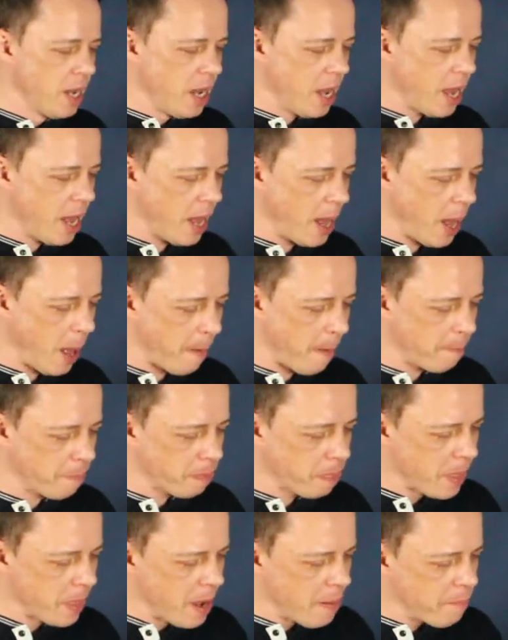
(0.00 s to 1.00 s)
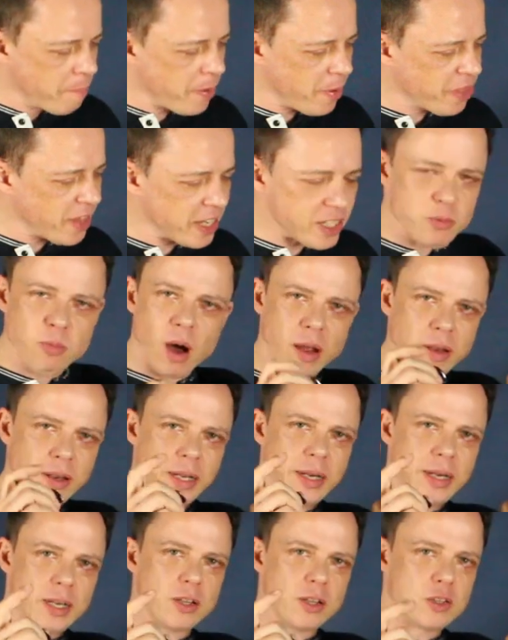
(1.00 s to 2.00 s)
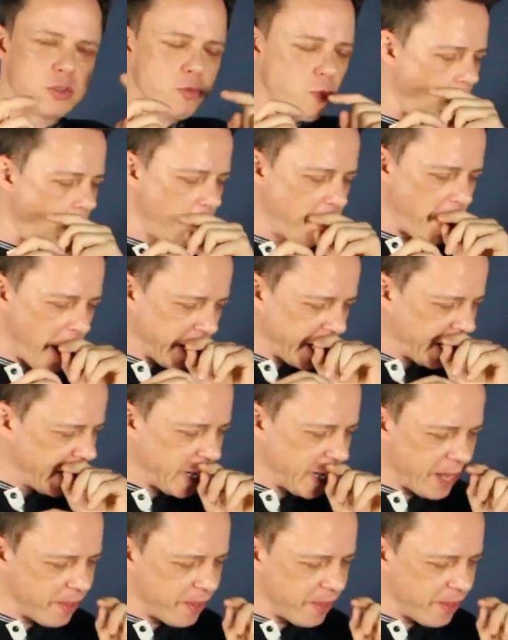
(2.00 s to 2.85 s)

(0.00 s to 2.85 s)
But there's one little drawback here,